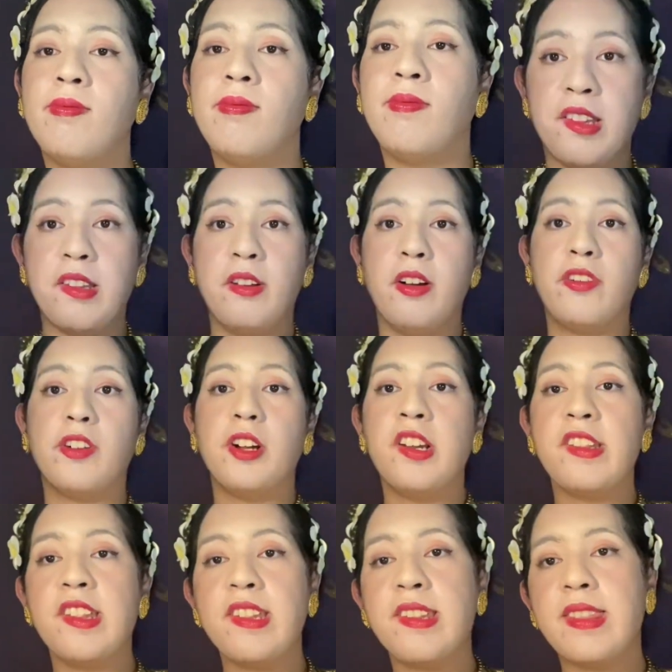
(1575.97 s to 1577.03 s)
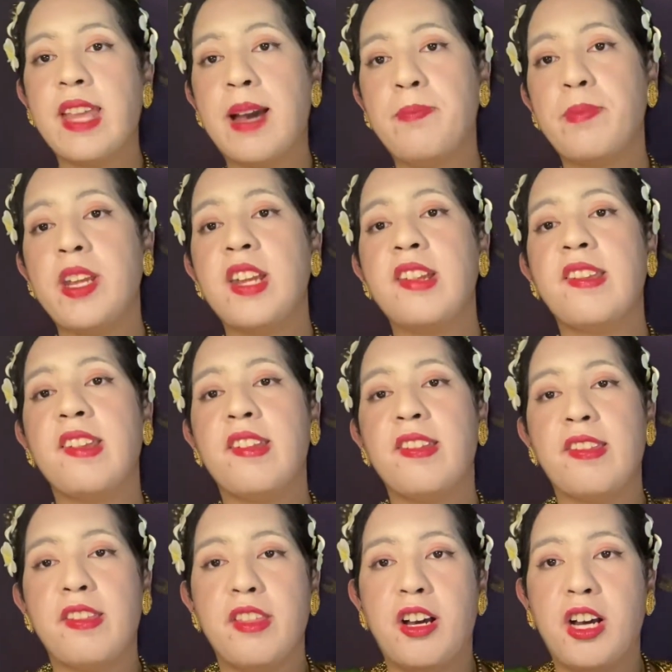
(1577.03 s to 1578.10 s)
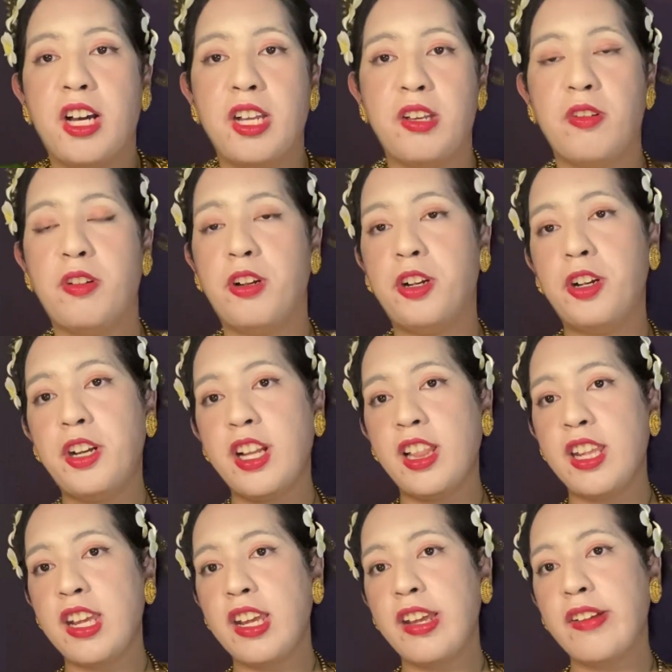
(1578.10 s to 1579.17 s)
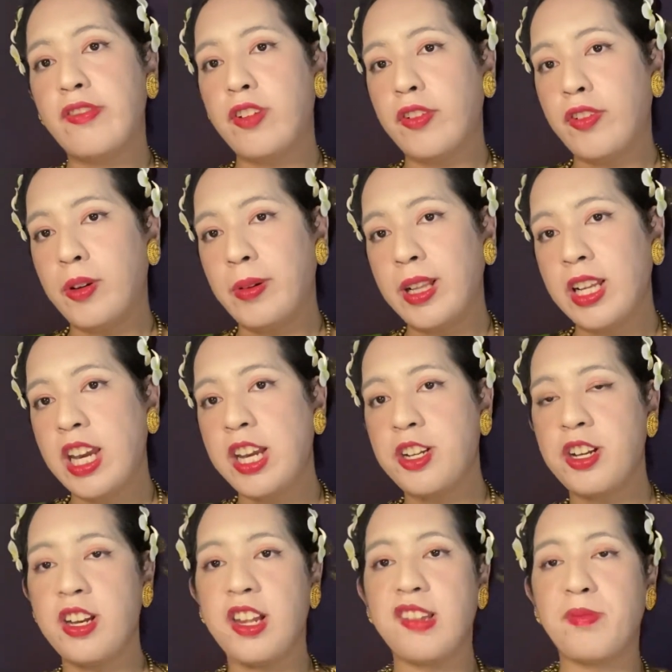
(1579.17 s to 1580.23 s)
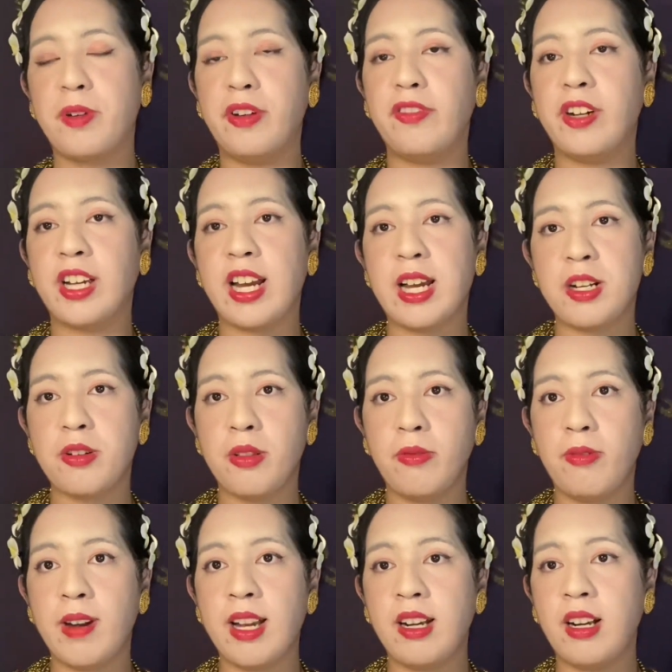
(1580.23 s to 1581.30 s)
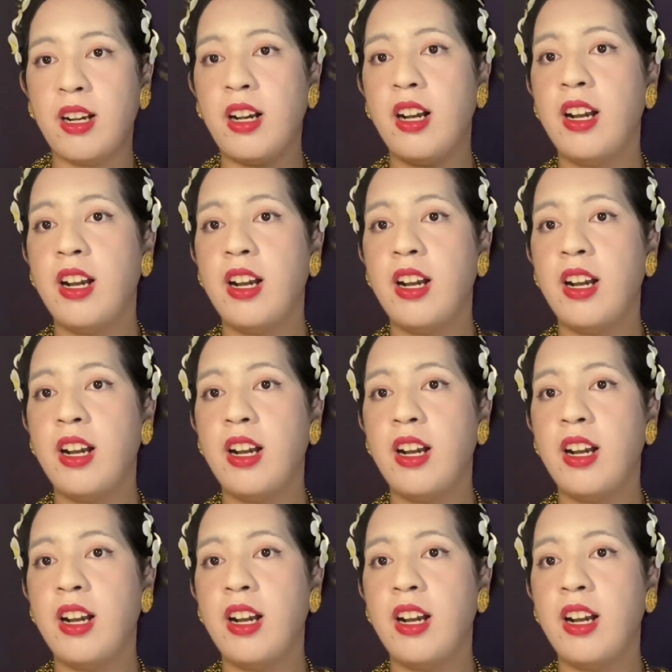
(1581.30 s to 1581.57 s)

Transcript: So of course this tapis is not really for formal occasion, it's more for casual wear.